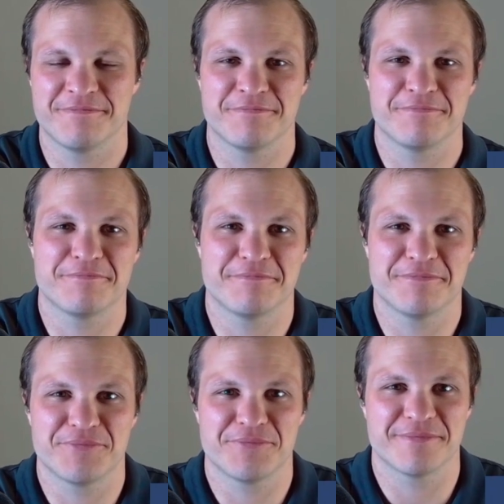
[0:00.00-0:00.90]

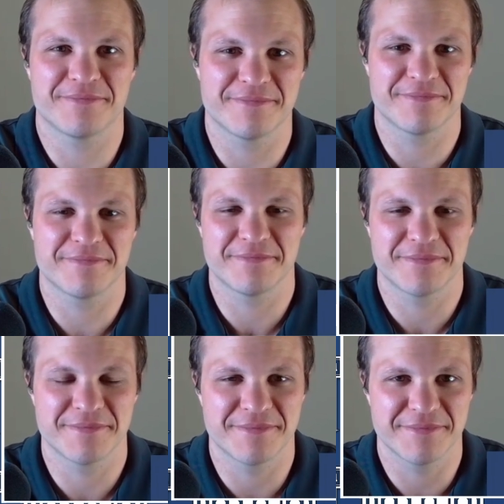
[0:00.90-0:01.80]

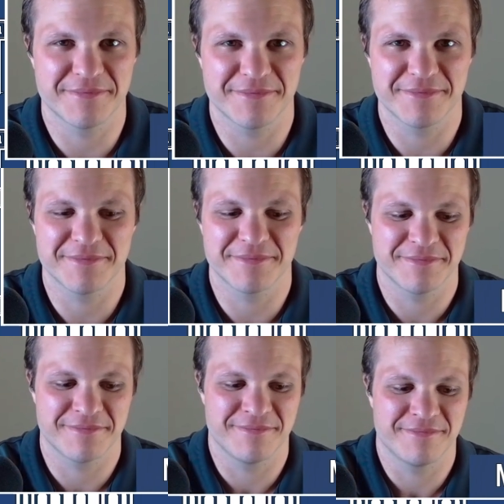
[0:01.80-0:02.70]

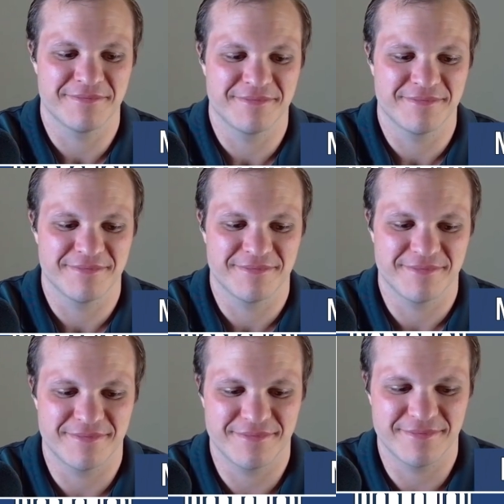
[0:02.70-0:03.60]

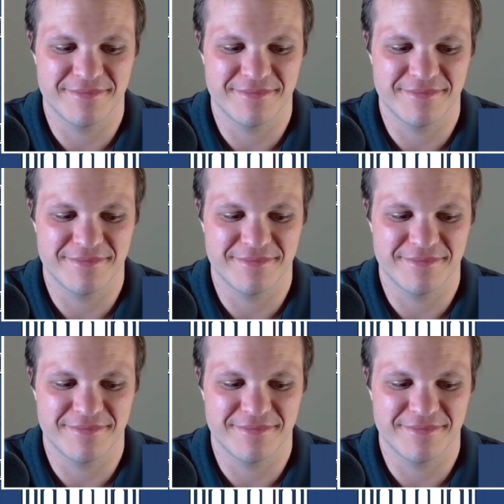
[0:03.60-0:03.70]
(not speaking)